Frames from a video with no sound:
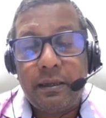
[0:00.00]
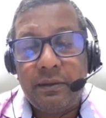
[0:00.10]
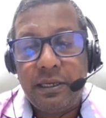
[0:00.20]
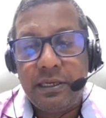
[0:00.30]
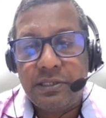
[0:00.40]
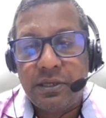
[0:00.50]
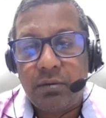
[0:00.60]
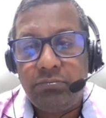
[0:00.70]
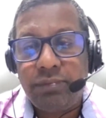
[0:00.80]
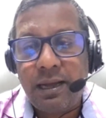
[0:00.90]
in the years
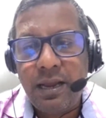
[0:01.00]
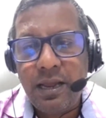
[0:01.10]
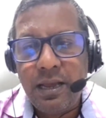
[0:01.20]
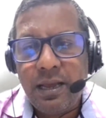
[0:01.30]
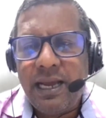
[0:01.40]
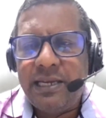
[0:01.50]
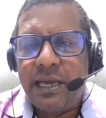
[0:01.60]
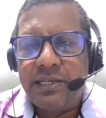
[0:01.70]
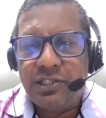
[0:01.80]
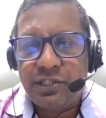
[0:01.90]
gone by, it
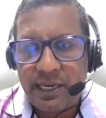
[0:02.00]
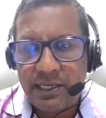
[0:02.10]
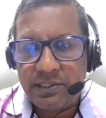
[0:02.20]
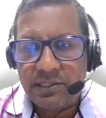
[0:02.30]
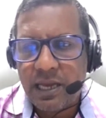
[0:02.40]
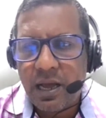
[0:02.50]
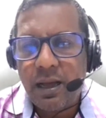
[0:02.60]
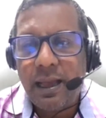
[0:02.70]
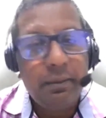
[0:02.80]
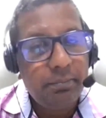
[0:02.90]
has changed now,